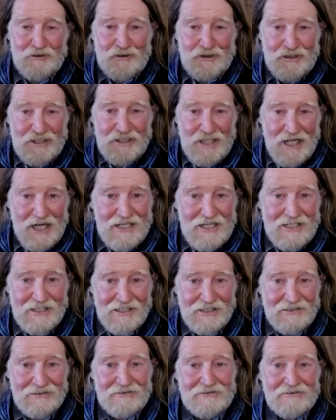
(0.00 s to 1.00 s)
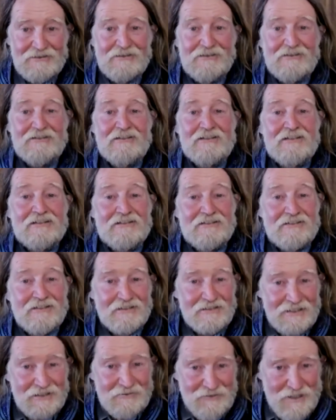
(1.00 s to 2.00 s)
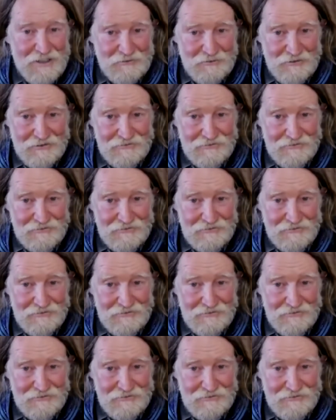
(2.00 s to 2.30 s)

dying to live out.